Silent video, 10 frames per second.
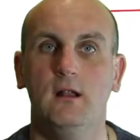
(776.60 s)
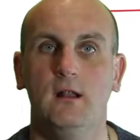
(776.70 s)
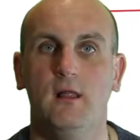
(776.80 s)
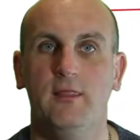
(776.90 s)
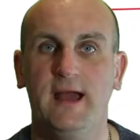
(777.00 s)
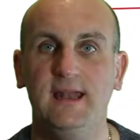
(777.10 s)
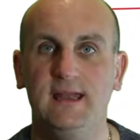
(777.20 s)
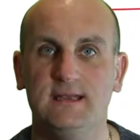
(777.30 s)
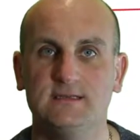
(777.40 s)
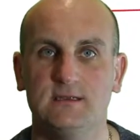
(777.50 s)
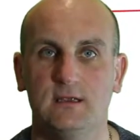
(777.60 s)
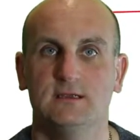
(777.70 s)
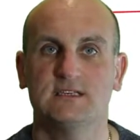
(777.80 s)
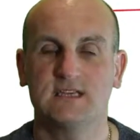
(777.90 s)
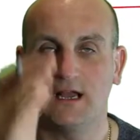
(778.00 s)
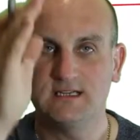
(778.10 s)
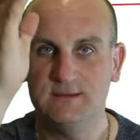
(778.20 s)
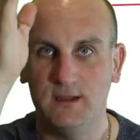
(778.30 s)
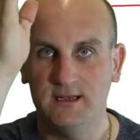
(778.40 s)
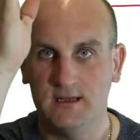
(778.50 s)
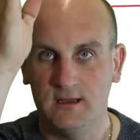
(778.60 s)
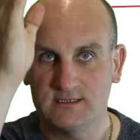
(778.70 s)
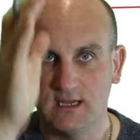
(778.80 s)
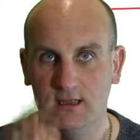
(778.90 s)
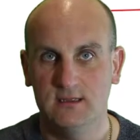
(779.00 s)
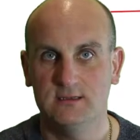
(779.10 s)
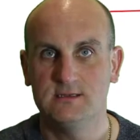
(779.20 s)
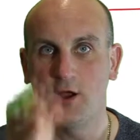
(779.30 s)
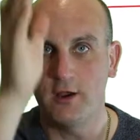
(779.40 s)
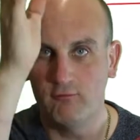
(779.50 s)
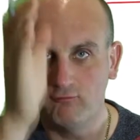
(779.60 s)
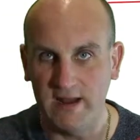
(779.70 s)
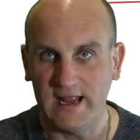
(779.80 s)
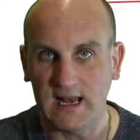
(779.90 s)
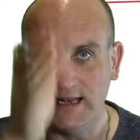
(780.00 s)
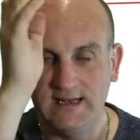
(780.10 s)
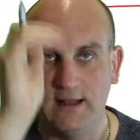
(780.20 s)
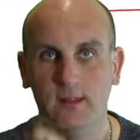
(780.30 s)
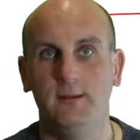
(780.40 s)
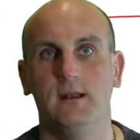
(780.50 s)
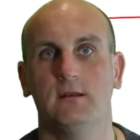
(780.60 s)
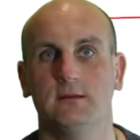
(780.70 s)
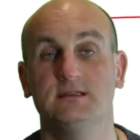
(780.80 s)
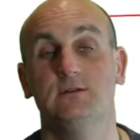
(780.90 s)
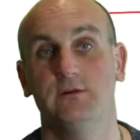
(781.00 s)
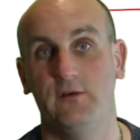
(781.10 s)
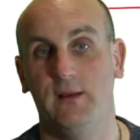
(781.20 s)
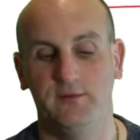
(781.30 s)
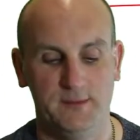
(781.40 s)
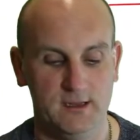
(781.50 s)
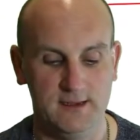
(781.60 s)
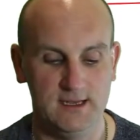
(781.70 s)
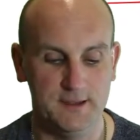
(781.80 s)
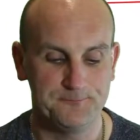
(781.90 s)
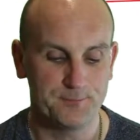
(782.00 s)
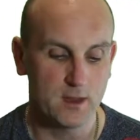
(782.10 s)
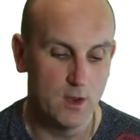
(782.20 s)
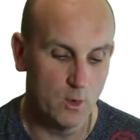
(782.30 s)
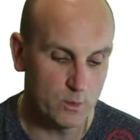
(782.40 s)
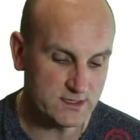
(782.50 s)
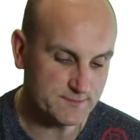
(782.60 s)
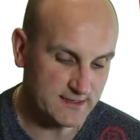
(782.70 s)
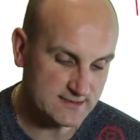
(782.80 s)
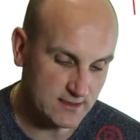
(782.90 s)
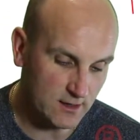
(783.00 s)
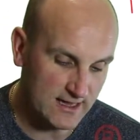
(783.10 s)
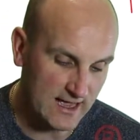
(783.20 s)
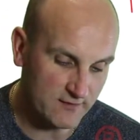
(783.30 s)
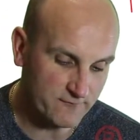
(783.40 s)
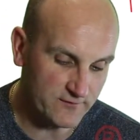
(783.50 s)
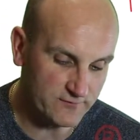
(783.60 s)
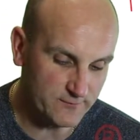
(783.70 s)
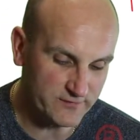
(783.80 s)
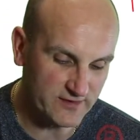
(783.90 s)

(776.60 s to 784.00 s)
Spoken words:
that is cutting my data directly down the middle, because it always happens to be the median, which means that I have 50%